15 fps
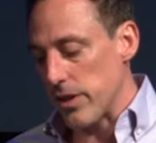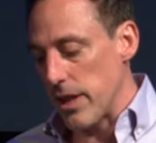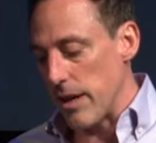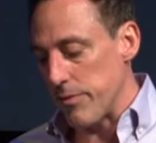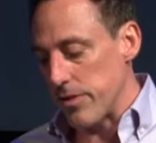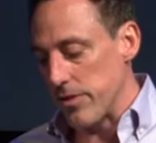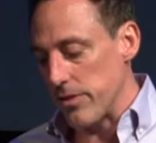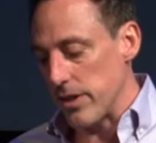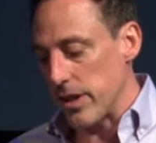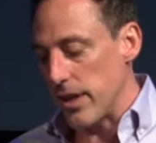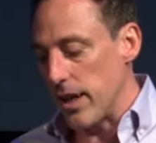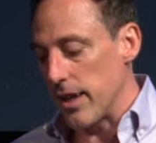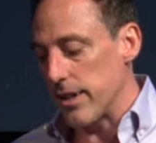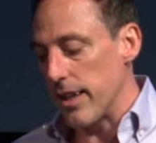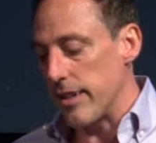left the
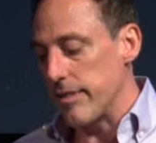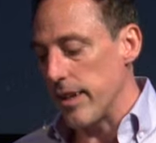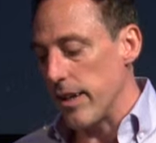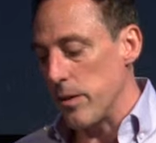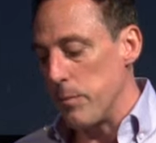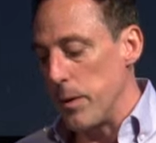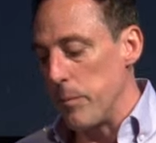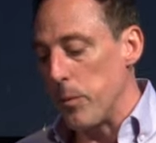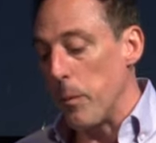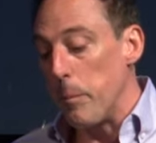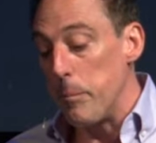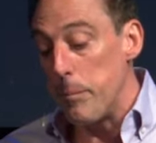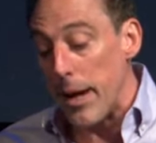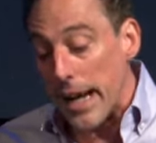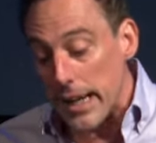synagogue that day, the people
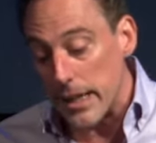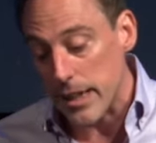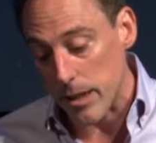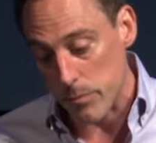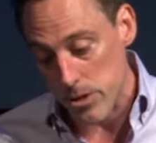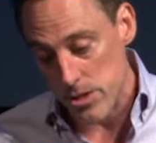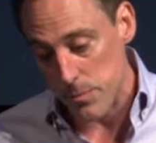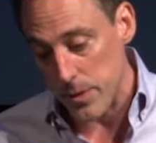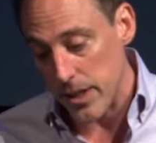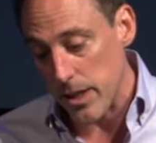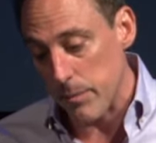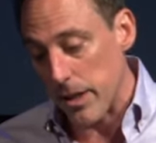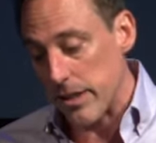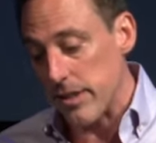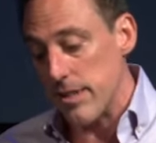begged them to speak
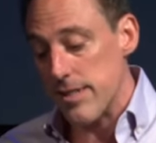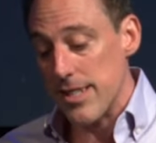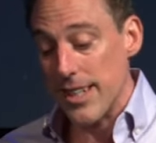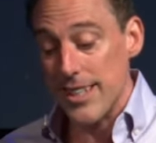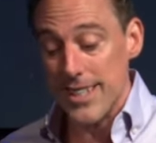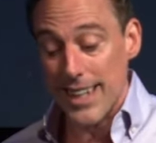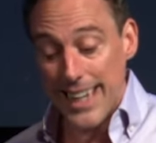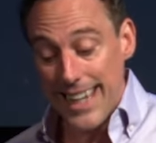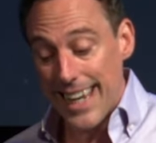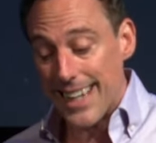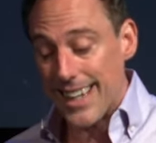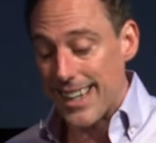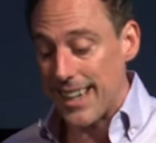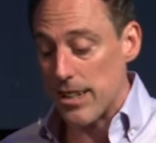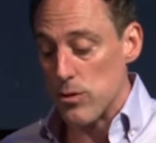about these things
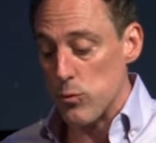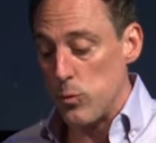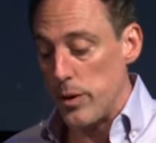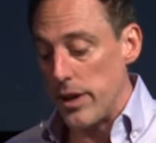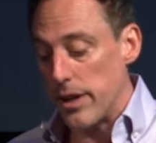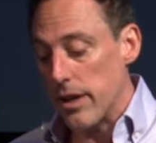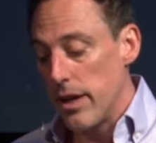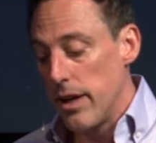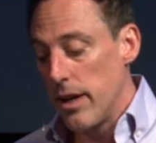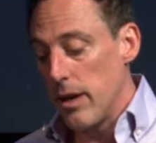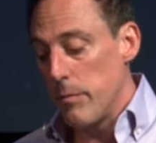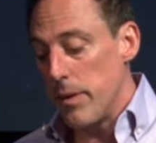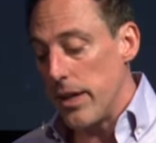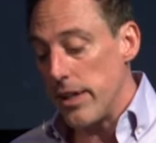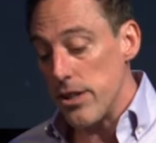again the next week.
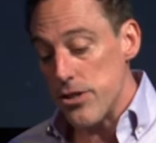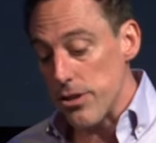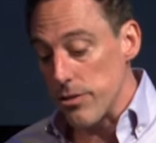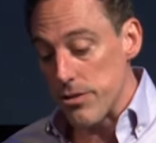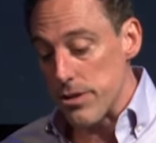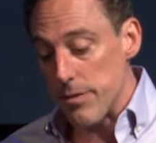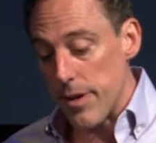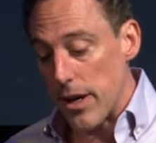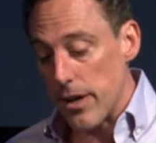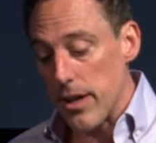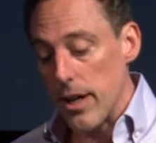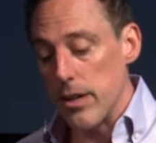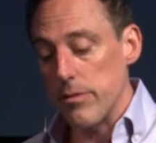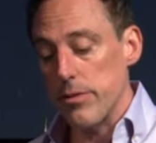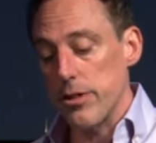Many Jews and devout
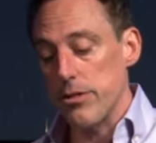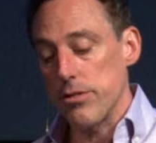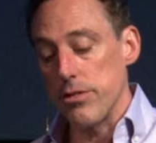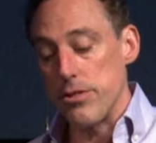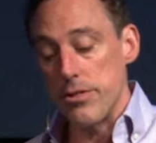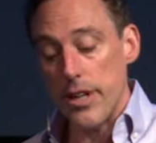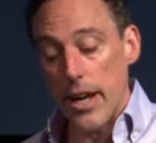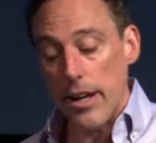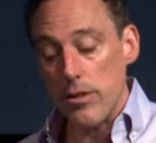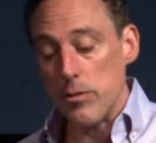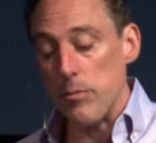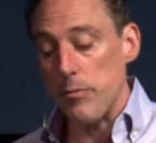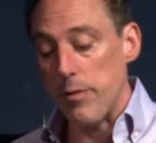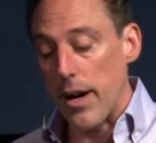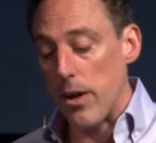converts to
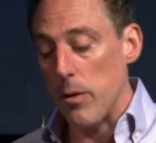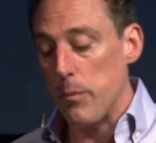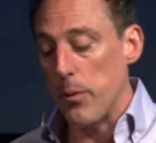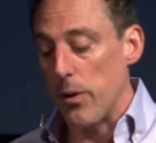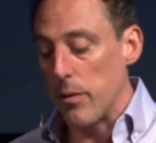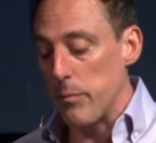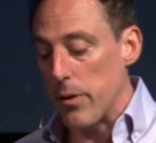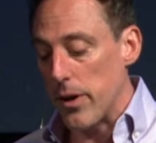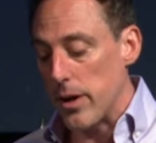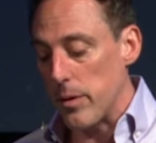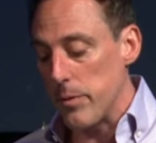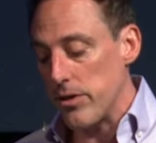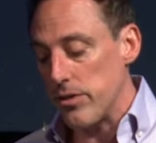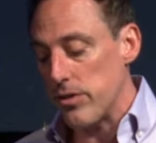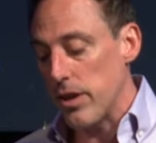Judaism followed Paul and
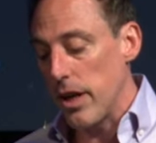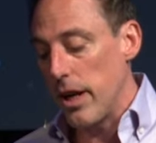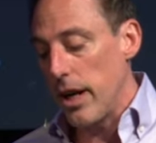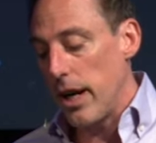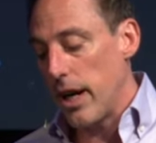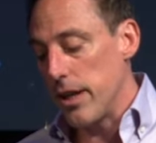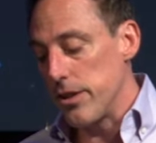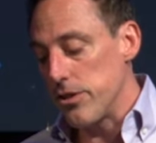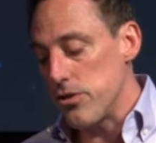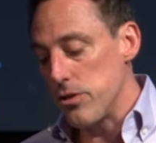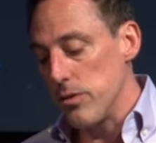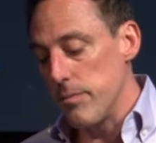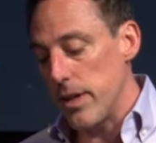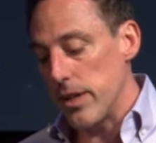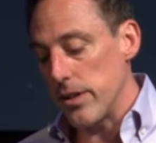Barnabas, and the two
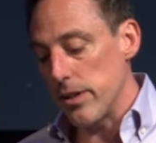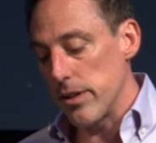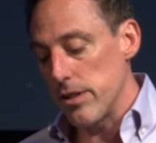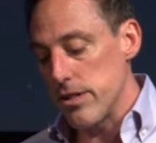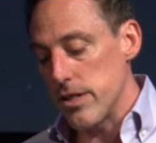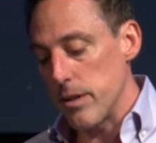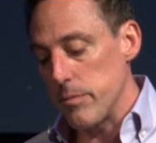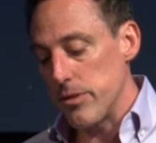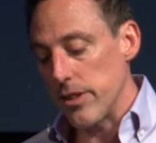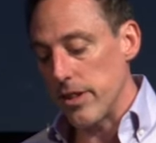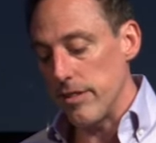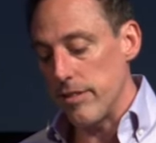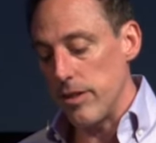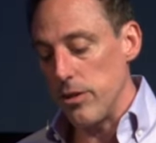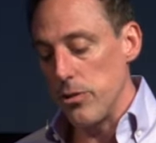men urged them to
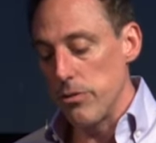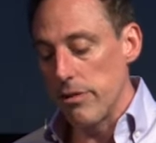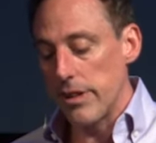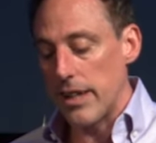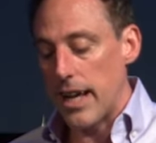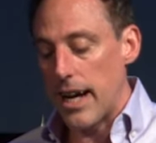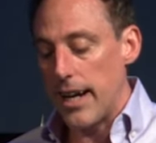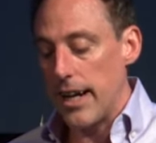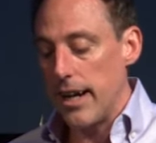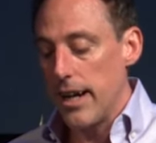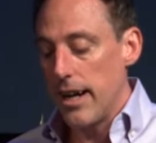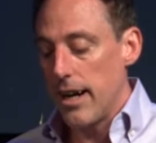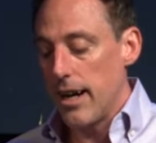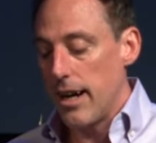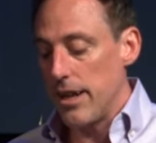continue to rely
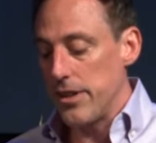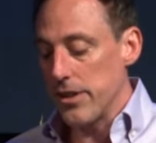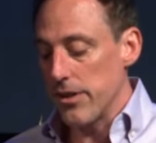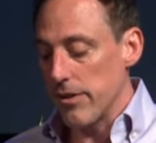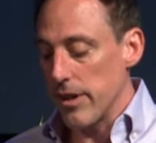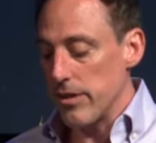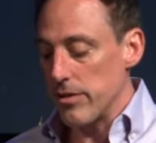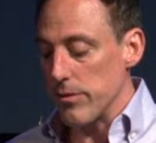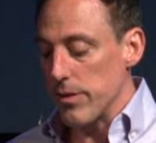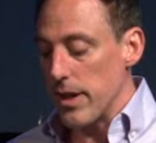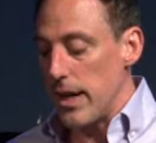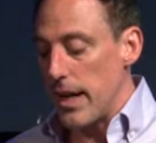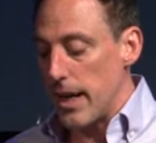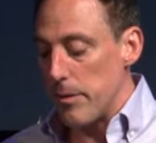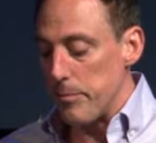on the grace of
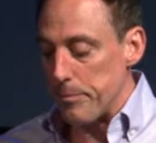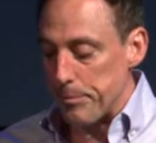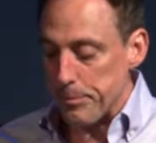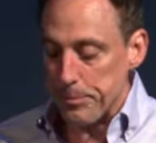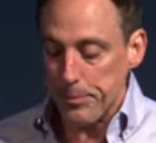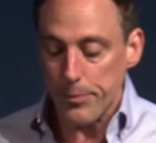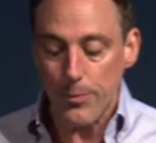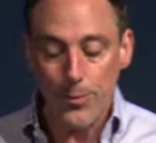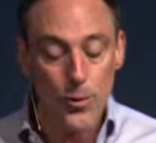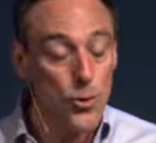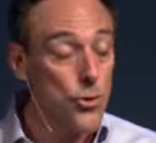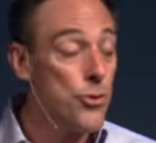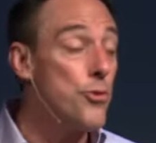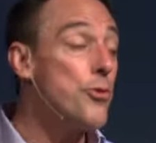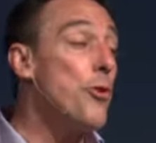God.
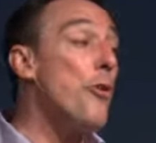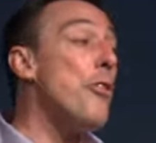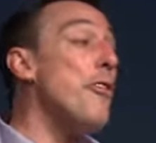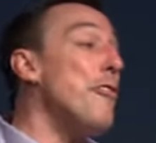So the